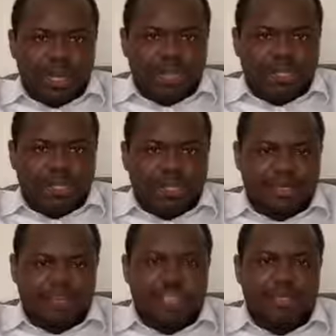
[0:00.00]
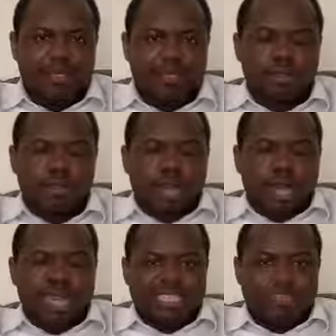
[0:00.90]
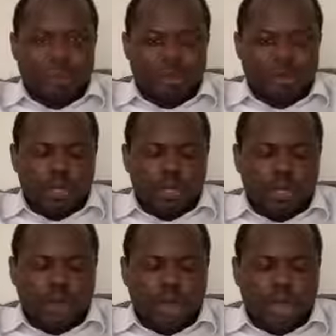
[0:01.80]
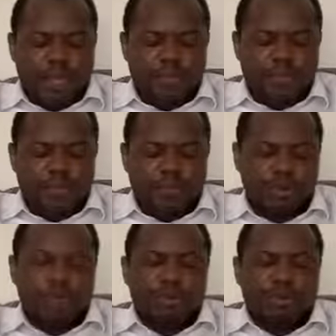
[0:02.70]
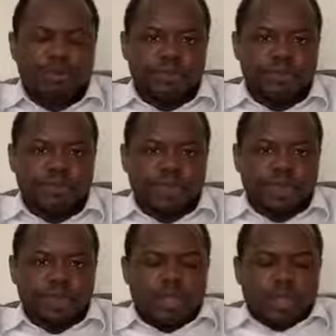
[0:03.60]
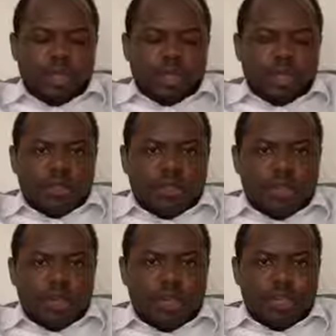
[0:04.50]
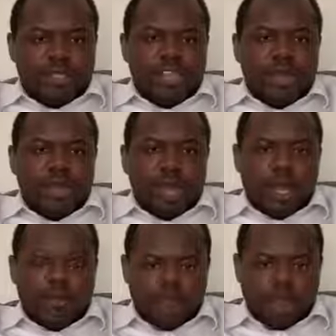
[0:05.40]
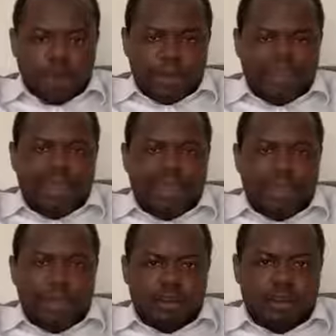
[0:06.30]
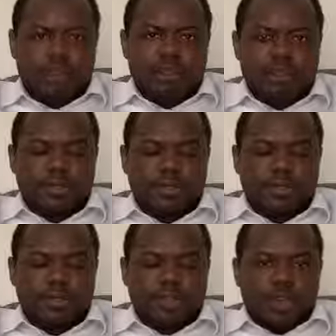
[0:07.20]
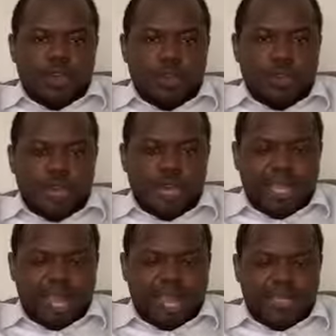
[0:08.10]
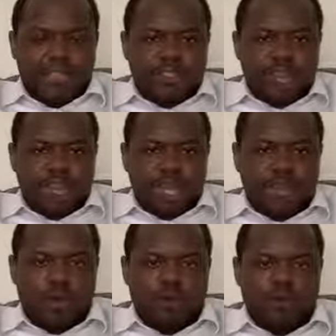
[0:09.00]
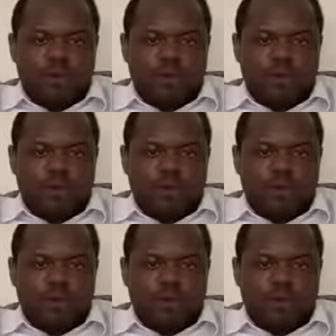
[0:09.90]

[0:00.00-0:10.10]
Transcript: and answer session, has broken my spirit. The words coming out from Kometa Elvis with regards to Sako,